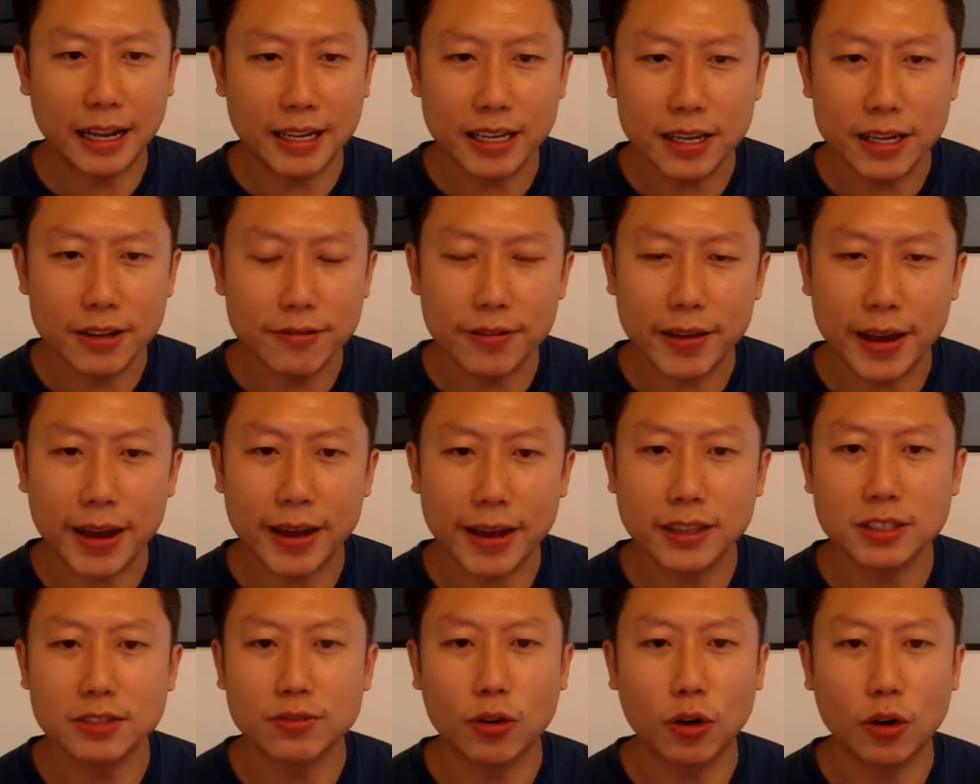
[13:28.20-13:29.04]
any
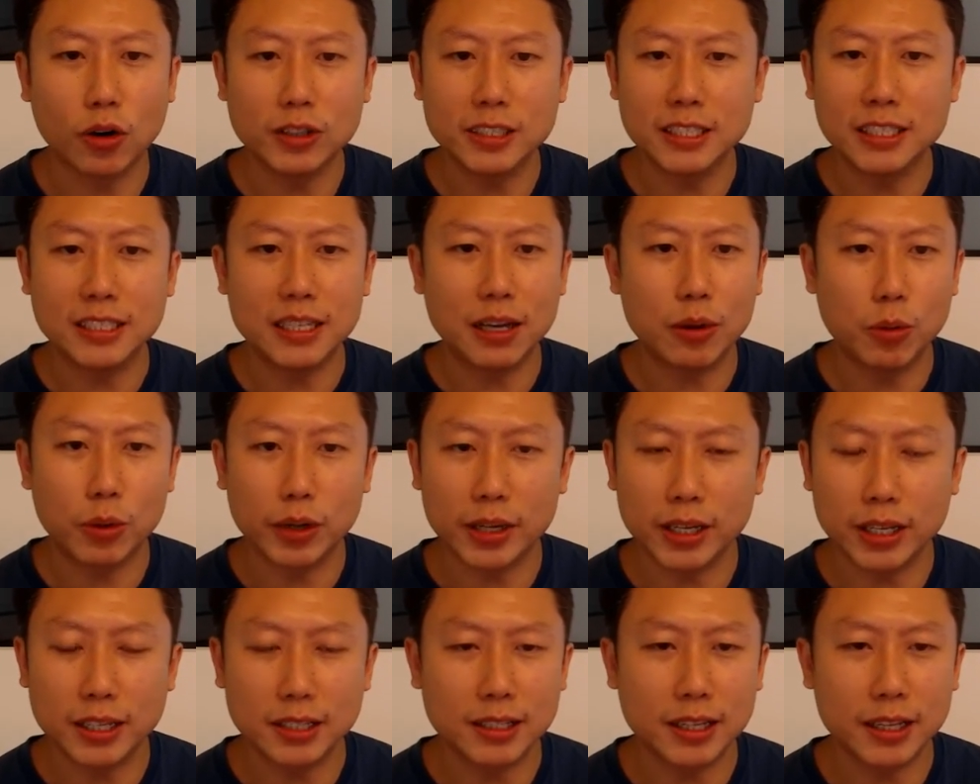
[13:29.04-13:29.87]
events for all these
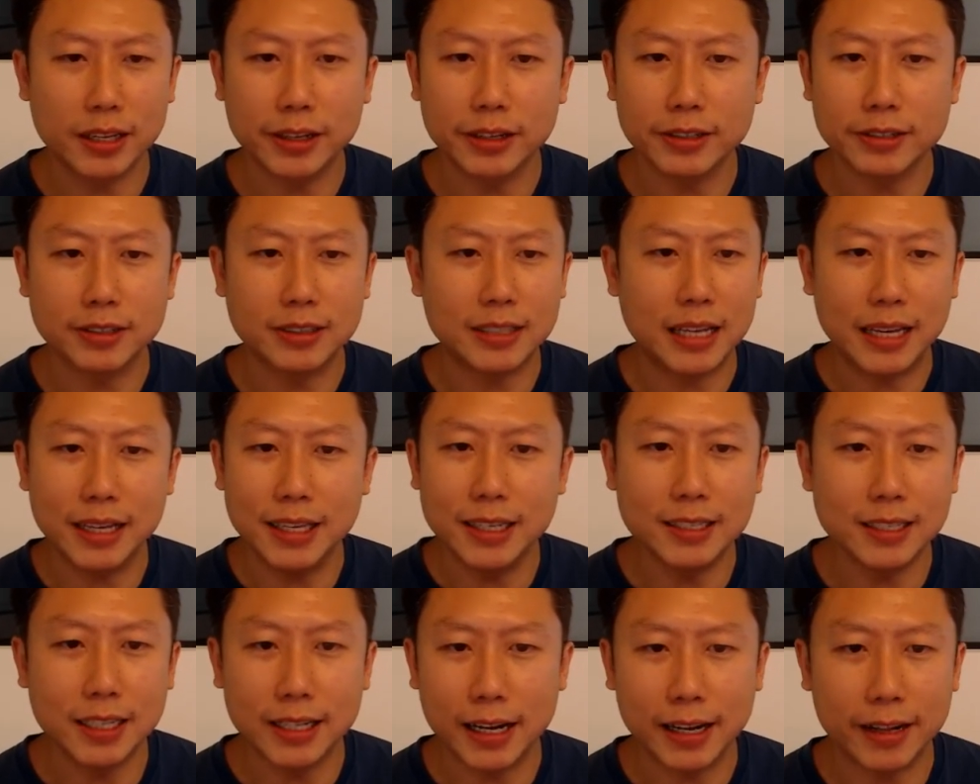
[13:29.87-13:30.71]
networking things. There
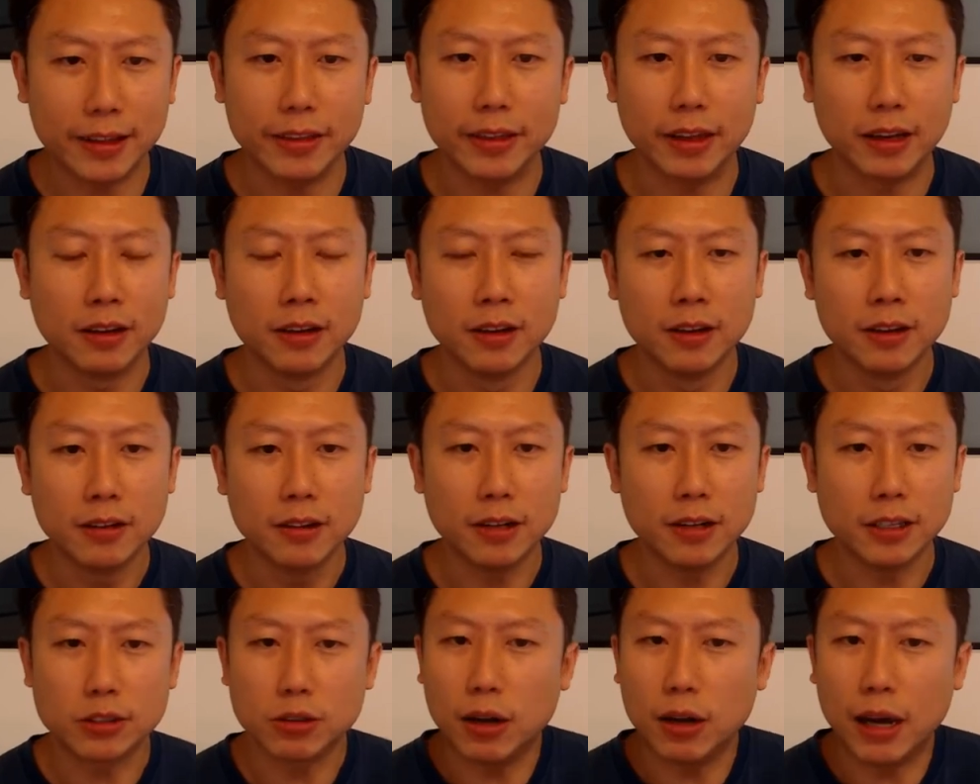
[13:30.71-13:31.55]
isn't anything,
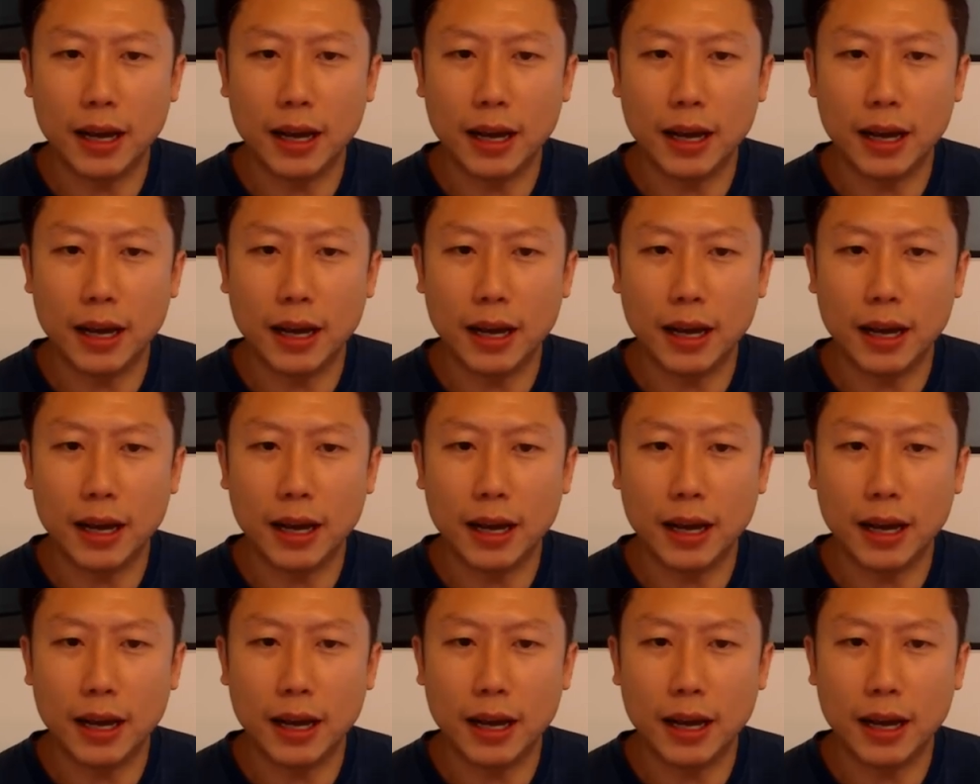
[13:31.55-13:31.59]
right?